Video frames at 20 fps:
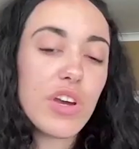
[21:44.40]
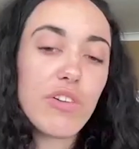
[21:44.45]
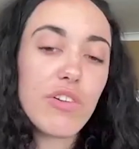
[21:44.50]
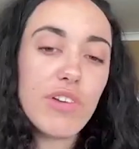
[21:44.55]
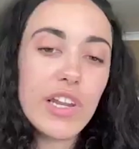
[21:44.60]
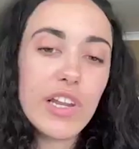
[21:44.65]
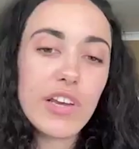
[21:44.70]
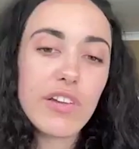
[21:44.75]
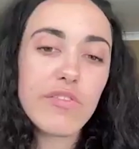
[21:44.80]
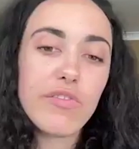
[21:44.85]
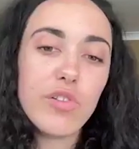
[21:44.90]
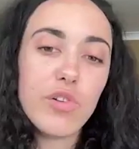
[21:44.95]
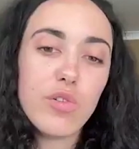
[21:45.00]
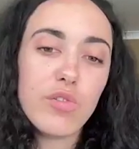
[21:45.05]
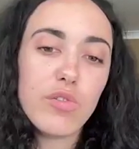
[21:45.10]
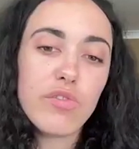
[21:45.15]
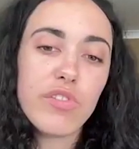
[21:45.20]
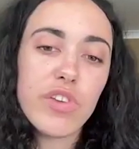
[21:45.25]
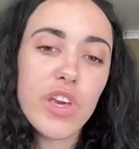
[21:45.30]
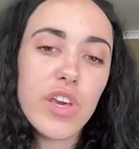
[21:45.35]
are in like
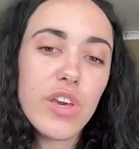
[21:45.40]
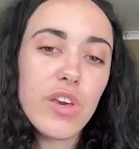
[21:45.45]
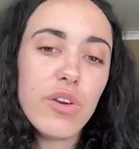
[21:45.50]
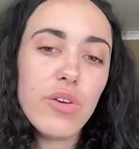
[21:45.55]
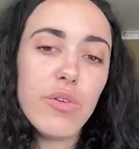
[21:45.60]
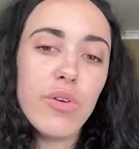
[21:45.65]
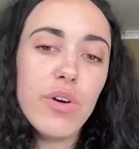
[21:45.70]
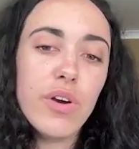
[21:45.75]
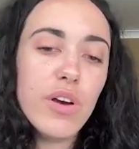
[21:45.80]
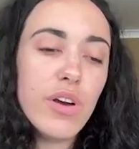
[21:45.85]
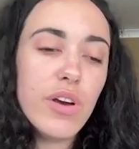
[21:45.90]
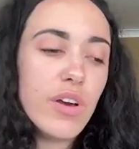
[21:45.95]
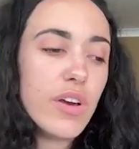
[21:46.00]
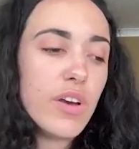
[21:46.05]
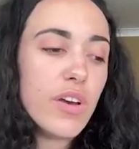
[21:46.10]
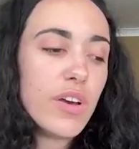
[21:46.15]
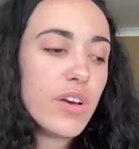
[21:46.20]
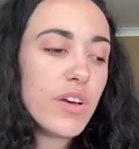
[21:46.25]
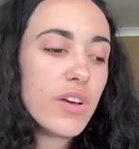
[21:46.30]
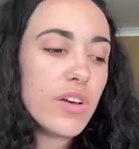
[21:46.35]
full view
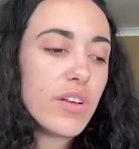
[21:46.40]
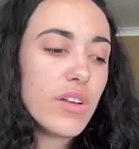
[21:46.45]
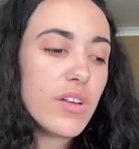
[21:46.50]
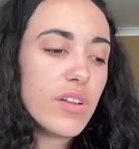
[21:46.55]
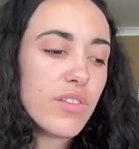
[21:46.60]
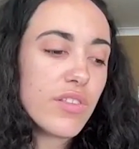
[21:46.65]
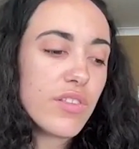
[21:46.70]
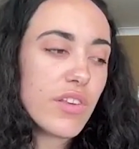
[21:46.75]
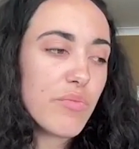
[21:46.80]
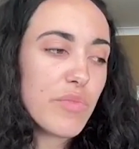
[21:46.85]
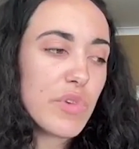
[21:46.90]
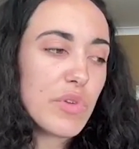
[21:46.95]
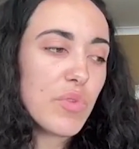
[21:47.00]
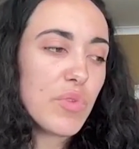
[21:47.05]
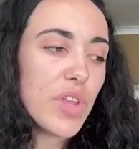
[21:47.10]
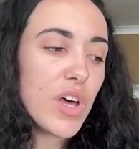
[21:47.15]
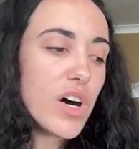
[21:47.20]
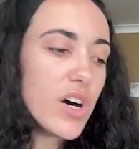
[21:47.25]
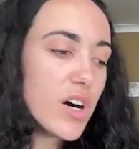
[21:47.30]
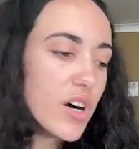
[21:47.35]
and some people
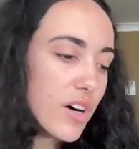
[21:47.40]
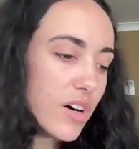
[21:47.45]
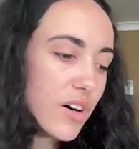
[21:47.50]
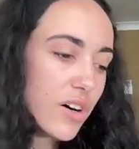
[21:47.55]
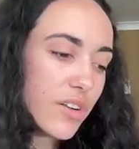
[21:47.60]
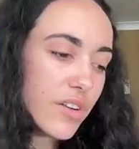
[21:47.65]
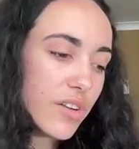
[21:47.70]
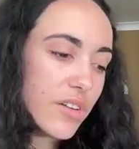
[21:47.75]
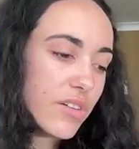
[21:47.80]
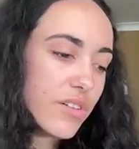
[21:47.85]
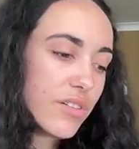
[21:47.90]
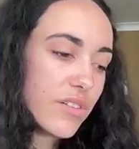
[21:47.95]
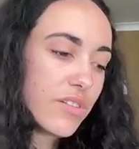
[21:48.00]
that aren't.